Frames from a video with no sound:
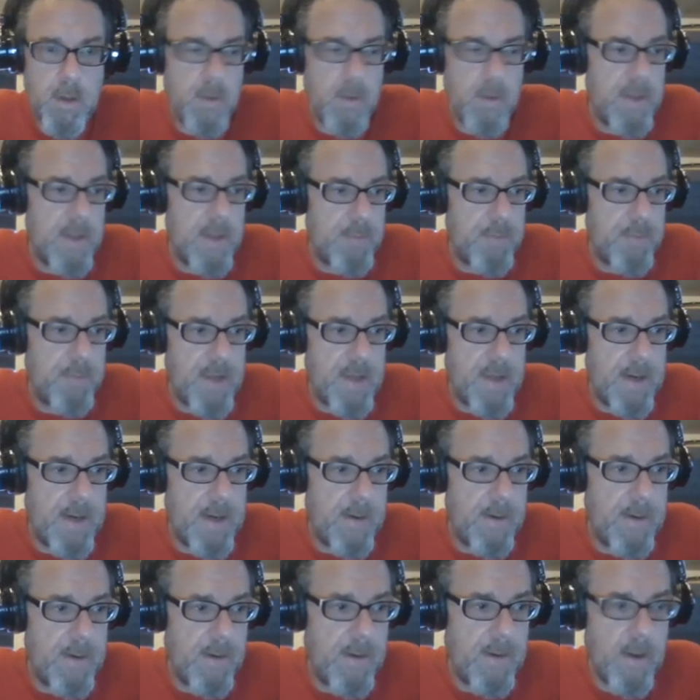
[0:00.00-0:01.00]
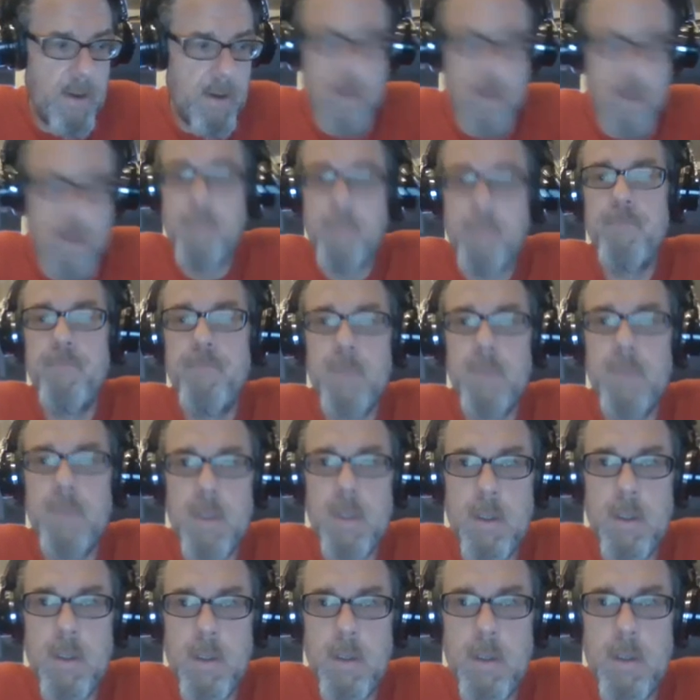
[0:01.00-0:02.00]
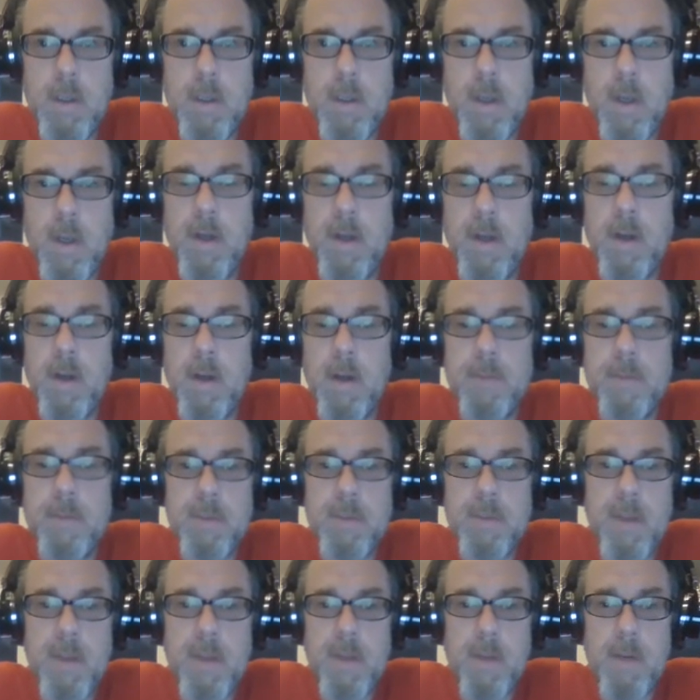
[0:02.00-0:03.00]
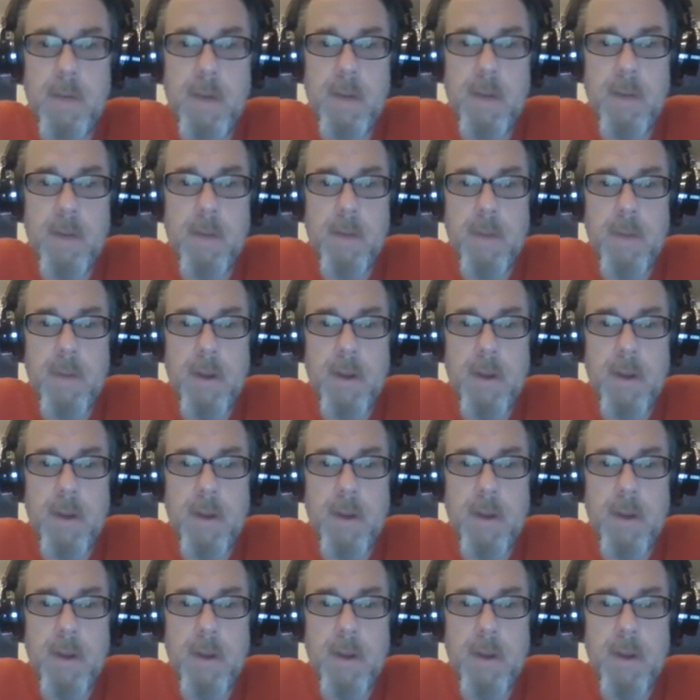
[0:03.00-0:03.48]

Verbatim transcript: who they played. Uh, it'll come to me in a minute.